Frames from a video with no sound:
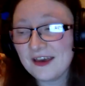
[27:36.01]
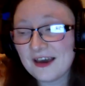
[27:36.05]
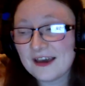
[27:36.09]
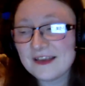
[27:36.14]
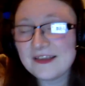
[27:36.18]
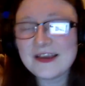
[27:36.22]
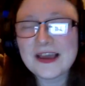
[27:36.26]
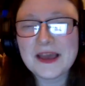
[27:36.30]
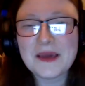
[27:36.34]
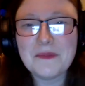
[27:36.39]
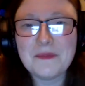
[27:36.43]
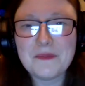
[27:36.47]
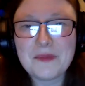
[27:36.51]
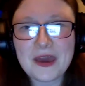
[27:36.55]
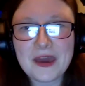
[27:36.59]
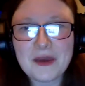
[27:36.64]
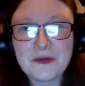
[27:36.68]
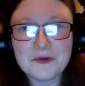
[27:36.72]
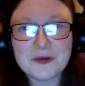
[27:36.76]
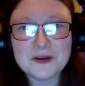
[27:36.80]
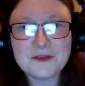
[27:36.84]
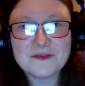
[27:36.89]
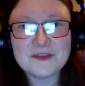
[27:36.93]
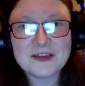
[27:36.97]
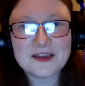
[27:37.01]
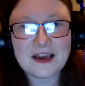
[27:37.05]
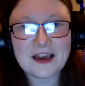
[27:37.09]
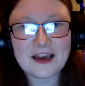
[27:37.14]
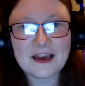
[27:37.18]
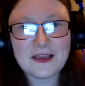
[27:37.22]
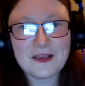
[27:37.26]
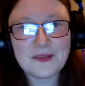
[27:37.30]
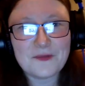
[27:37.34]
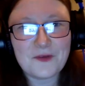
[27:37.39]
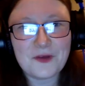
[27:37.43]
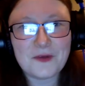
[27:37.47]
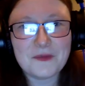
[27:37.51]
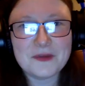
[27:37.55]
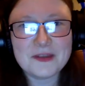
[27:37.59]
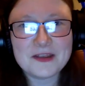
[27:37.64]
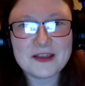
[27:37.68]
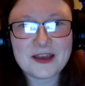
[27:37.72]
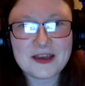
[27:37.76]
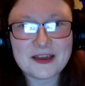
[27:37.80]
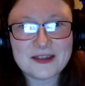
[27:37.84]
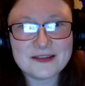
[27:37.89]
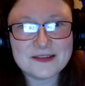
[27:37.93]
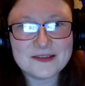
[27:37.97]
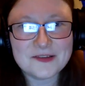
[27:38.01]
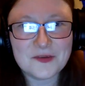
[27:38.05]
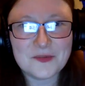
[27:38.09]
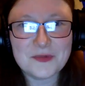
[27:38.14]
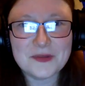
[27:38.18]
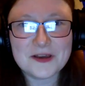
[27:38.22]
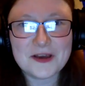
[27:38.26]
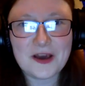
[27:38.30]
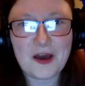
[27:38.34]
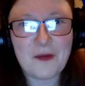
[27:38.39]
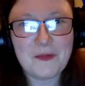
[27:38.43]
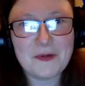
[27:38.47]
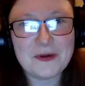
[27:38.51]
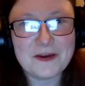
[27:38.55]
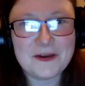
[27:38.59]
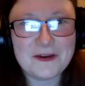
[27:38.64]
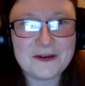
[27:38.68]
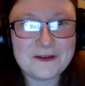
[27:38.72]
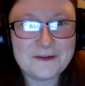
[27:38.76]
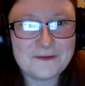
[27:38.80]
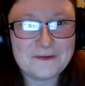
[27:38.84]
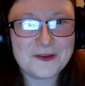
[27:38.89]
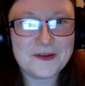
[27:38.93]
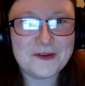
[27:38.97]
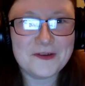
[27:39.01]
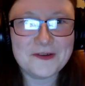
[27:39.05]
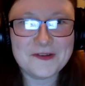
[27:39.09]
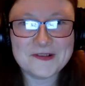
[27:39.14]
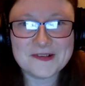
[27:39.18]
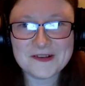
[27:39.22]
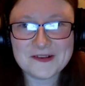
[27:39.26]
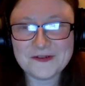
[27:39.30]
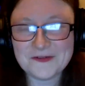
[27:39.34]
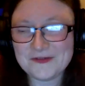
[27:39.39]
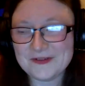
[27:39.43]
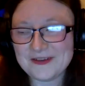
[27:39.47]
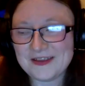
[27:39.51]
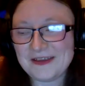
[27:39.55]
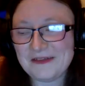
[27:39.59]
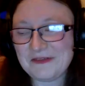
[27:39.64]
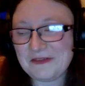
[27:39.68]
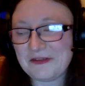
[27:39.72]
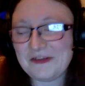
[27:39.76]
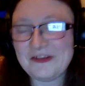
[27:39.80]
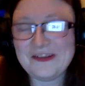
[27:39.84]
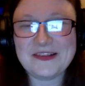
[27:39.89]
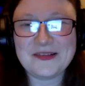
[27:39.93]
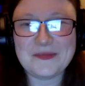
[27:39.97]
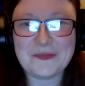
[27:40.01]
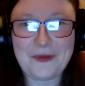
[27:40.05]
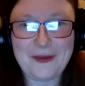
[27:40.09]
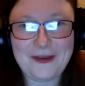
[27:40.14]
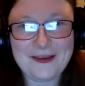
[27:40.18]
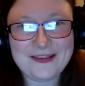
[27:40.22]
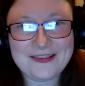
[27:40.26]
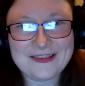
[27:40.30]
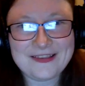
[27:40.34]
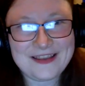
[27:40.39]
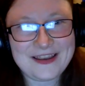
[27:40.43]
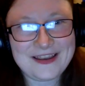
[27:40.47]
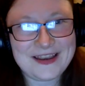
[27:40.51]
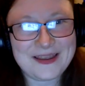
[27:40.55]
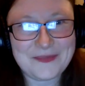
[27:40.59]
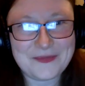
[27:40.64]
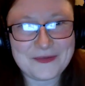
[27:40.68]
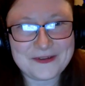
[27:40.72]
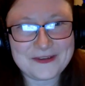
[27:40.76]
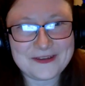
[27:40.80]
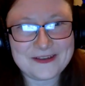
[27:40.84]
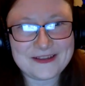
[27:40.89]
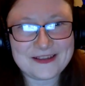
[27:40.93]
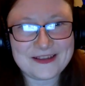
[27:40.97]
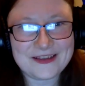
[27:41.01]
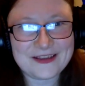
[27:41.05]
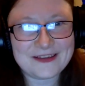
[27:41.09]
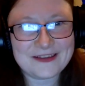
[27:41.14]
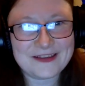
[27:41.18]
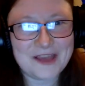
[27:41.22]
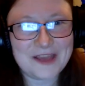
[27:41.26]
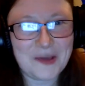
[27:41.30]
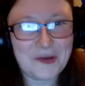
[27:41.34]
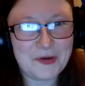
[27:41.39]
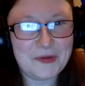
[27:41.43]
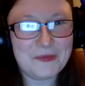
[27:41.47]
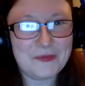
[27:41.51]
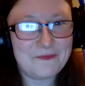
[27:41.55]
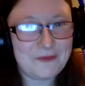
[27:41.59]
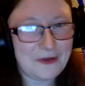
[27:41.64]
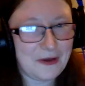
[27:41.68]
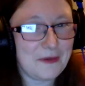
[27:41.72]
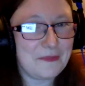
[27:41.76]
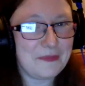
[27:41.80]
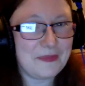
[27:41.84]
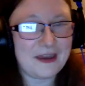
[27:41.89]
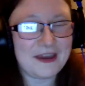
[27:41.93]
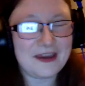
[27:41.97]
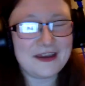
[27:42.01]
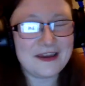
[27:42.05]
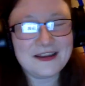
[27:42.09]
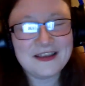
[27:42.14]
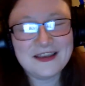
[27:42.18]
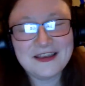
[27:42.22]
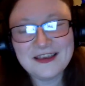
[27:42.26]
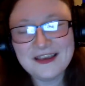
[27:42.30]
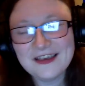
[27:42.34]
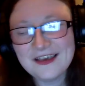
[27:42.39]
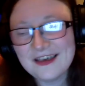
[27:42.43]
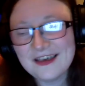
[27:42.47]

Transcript: I think I met one of the guys from it at Dublin Comic Con a few years ago, and he was really surprised that anybody like knew him from that.